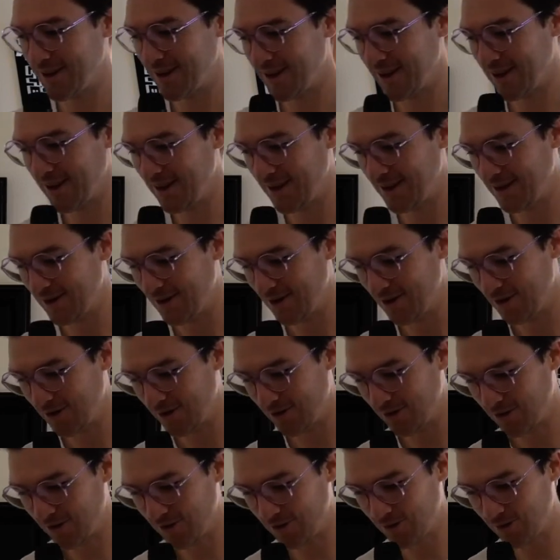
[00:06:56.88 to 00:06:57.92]
in
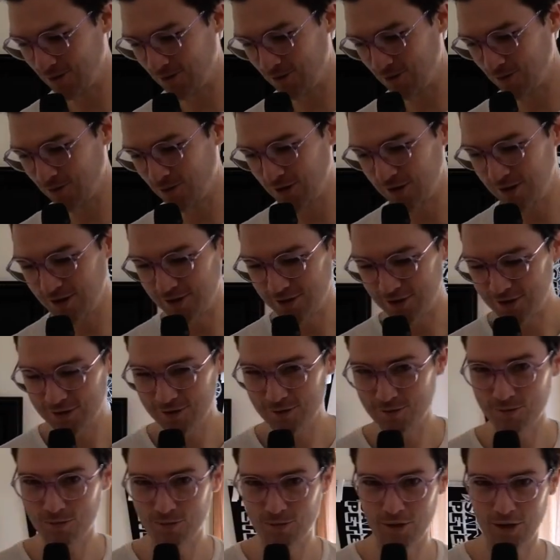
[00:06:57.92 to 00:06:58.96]
these
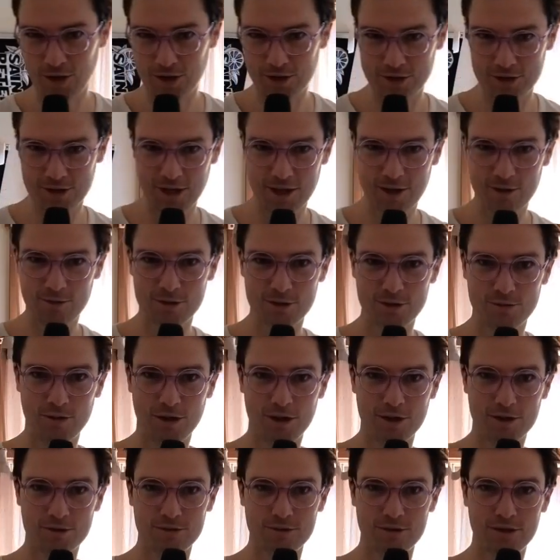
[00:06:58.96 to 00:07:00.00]
large language
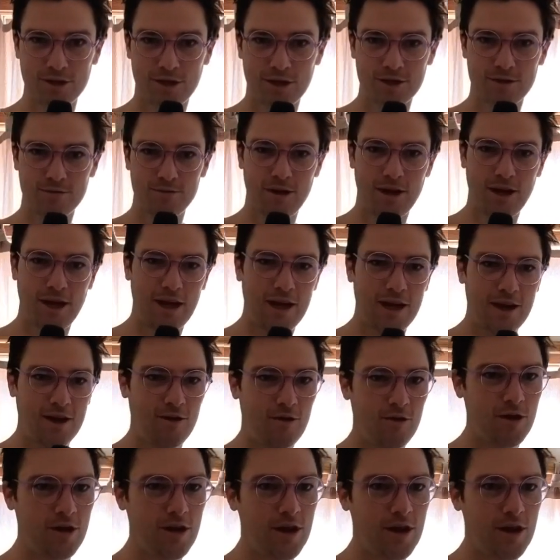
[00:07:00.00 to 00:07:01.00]
models, we talked about how